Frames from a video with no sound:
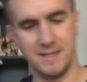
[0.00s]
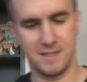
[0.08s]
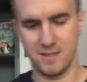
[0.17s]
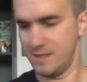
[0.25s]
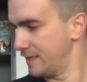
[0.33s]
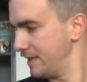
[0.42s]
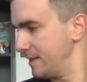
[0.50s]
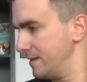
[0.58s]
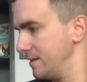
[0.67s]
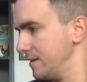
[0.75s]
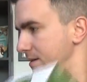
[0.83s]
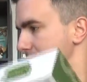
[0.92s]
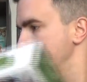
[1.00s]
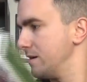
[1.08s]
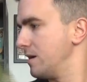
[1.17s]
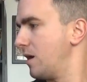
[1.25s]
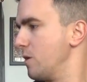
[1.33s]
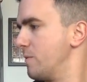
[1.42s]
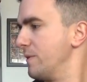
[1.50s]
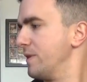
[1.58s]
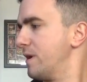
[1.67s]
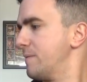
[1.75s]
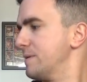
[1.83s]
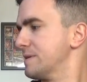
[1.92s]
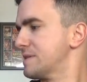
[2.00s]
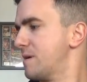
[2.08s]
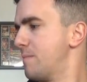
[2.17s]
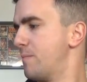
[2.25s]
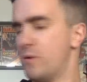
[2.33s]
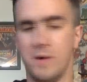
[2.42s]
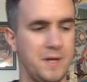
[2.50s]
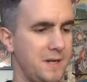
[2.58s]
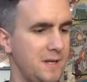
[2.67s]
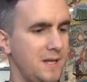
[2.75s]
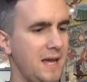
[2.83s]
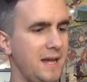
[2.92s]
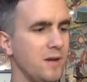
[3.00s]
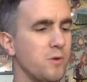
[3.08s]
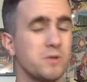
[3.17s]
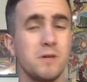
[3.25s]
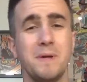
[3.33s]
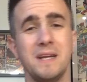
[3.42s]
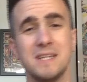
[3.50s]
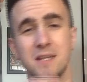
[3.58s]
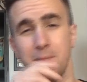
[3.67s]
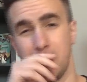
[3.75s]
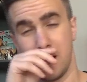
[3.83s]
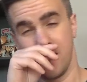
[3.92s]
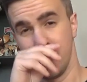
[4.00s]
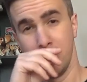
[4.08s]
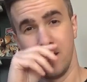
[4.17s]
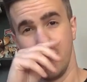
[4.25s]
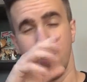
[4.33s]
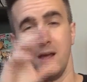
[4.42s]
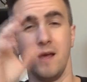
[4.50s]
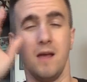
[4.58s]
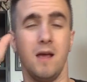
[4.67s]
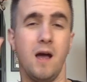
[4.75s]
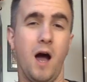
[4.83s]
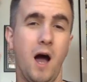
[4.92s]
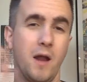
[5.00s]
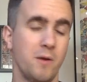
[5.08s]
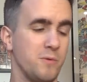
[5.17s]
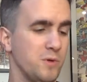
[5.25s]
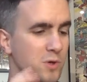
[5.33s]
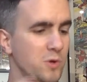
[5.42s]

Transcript: is going to get opened up at some point. And I also picked these up now. I don't